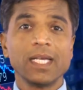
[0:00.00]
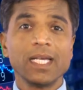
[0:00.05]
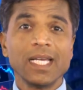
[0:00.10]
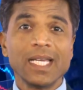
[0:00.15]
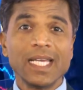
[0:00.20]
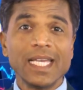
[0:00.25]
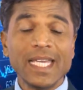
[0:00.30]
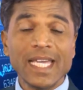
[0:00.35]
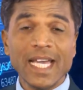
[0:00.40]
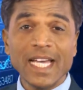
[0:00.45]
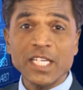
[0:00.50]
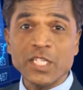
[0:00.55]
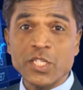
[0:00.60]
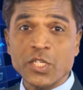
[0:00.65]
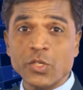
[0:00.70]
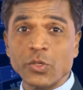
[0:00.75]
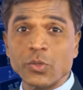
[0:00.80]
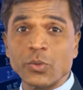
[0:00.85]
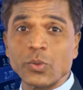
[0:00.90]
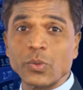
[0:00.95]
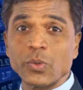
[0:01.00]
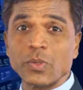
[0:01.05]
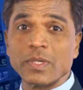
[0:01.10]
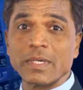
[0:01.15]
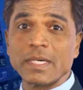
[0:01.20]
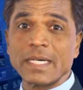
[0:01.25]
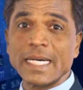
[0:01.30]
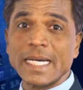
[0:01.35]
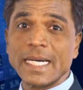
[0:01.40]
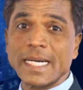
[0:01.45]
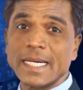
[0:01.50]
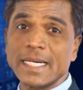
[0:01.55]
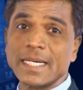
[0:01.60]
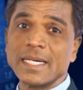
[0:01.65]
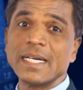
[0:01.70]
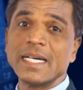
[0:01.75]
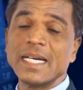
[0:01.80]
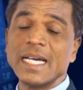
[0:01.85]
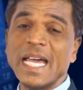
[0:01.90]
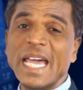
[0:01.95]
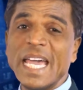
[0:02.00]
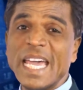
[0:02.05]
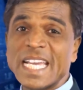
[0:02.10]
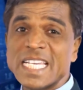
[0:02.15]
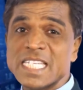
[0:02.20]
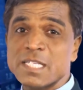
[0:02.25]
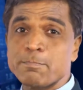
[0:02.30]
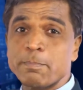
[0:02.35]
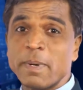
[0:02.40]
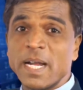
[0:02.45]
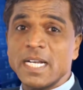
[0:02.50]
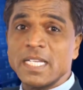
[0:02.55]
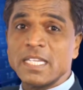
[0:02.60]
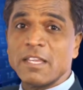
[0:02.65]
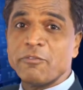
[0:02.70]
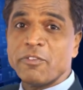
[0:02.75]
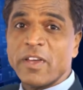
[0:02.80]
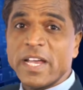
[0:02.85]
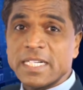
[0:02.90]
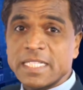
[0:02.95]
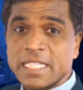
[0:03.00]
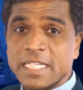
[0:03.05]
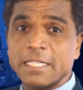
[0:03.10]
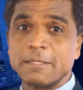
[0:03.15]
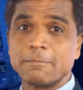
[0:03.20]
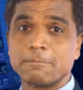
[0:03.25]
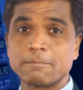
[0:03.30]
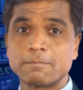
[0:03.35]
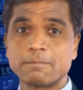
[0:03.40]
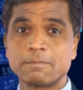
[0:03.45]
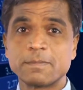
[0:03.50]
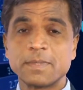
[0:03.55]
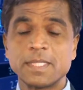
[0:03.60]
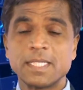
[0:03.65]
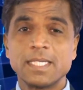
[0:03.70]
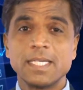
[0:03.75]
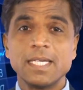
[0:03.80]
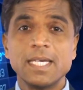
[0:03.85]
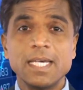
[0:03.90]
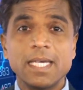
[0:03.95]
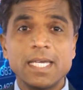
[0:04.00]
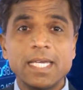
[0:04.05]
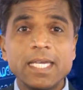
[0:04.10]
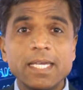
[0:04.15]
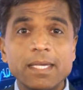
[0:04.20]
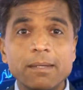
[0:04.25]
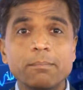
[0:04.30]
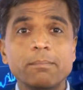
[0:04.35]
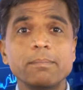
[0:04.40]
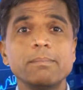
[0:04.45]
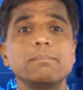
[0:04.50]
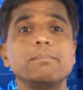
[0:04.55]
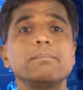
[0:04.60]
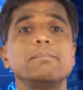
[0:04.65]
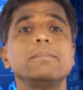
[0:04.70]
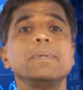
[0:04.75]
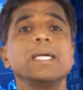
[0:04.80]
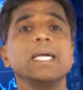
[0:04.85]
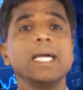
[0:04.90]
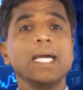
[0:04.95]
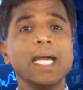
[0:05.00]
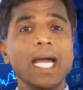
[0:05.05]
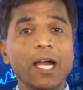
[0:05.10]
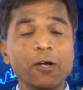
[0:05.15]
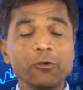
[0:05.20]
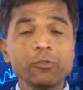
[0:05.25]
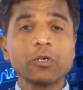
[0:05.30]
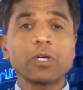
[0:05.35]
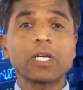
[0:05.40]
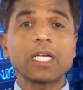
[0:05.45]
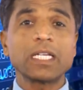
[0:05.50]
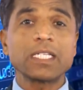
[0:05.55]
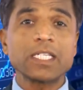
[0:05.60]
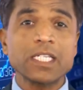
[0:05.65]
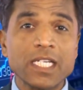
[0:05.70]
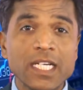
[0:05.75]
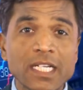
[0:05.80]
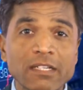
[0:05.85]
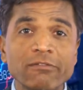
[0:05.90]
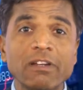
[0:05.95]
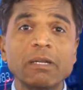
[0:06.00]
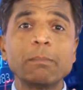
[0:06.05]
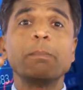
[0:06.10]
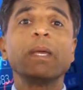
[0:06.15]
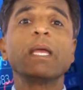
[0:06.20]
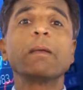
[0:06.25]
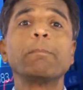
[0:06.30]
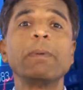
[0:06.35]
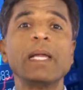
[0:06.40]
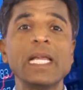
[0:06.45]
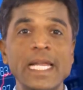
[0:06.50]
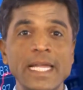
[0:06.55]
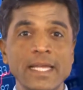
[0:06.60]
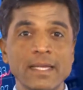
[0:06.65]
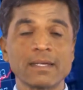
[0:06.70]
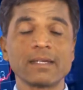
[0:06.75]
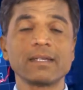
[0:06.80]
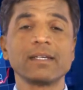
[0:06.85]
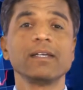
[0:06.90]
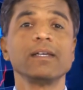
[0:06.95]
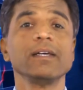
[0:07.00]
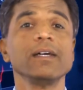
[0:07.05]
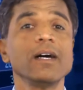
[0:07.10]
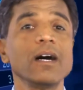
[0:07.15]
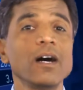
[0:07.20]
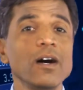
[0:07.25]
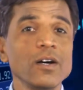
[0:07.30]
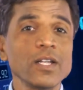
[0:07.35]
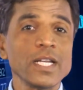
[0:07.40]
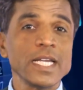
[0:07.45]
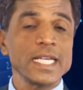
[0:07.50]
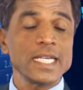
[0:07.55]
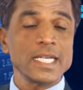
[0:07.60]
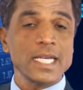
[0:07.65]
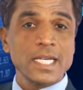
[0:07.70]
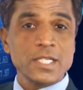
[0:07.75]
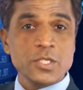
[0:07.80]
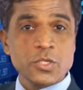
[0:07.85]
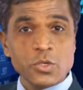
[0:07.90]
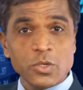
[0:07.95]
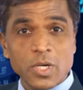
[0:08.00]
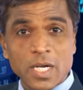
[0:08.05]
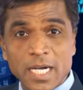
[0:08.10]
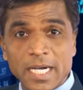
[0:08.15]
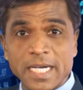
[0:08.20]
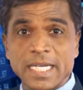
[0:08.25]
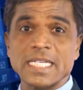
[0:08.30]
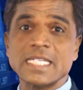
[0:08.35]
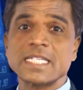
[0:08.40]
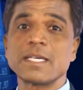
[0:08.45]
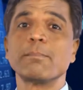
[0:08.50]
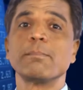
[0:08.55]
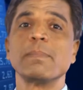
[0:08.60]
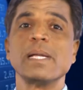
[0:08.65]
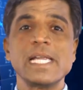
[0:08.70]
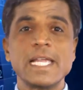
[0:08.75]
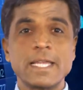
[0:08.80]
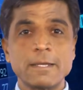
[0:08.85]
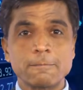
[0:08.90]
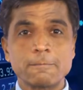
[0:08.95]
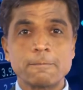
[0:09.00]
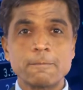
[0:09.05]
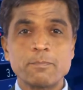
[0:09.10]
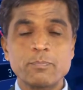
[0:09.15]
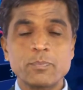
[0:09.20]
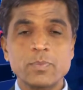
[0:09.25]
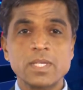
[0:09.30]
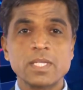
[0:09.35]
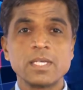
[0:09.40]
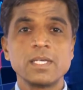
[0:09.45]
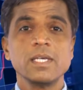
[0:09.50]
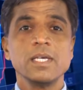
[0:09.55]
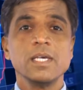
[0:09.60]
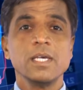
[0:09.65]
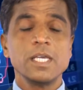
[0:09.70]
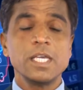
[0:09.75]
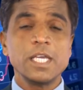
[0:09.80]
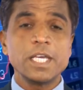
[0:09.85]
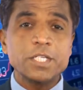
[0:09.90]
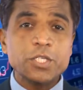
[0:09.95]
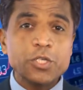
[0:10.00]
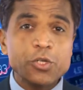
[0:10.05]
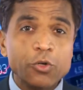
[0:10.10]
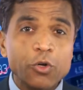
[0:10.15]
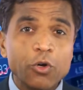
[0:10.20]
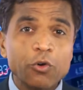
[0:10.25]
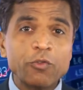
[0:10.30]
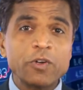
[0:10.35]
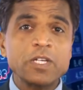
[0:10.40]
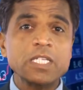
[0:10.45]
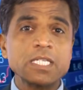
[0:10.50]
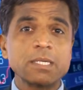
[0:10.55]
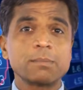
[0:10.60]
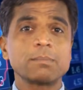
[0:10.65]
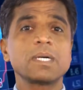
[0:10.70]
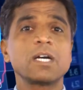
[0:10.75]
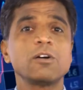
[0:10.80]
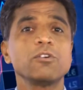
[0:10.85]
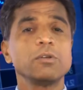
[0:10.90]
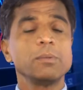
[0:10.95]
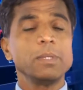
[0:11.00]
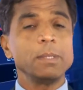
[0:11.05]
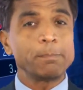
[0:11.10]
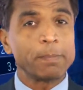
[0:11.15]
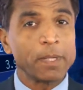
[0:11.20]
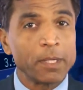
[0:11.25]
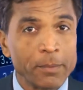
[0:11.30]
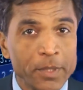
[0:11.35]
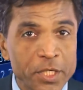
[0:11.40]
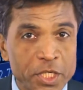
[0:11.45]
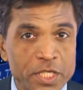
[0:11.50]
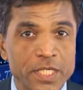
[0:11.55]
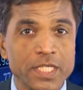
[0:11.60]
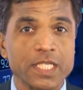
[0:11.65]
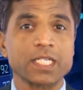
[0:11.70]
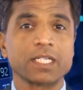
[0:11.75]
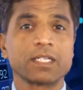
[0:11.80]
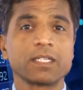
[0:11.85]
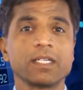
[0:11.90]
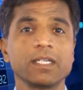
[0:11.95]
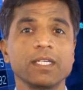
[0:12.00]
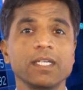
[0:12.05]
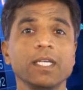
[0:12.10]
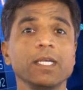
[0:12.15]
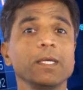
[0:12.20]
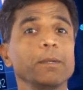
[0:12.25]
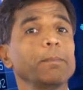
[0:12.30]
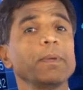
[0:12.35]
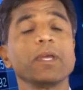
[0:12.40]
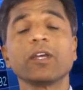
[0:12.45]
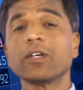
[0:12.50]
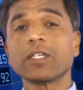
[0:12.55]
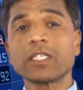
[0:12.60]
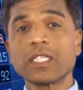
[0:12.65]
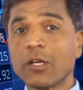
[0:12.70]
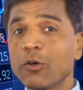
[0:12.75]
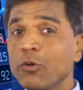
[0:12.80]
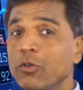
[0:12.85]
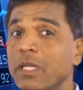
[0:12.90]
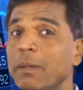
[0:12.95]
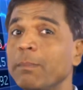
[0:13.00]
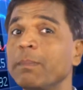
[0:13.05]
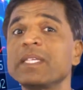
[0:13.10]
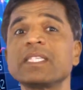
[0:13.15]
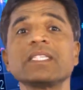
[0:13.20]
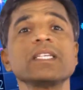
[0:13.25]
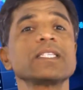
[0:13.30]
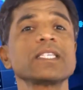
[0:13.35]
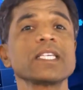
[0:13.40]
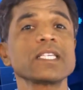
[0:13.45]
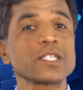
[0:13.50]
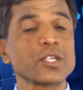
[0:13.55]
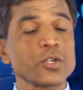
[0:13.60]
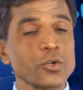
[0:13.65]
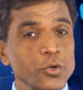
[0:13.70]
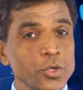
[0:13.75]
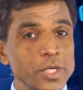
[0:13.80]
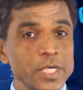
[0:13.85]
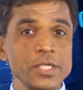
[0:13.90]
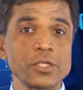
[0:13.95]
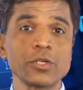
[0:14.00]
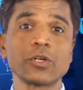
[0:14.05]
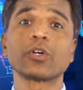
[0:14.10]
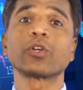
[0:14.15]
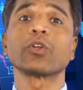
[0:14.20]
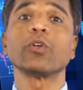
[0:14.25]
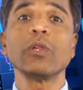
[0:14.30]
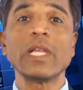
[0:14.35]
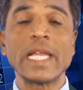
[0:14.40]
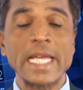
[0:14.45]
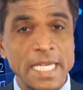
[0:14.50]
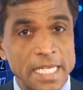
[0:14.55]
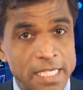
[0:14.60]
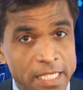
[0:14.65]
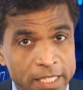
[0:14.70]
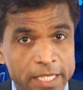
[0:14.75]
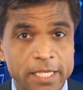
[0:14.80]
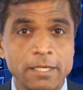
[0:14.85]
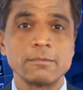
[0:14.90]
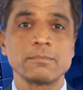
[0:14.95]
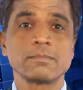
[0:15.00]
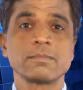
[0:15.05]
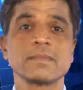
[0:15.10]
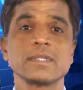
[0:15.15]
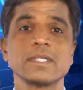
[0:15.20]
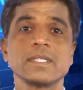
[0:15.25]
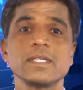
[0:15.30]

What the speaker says: He has to expand the factory. He may have to construct one big building or he has to hire some building. He has to go for some government permissions because now the business is growing to grow like anything.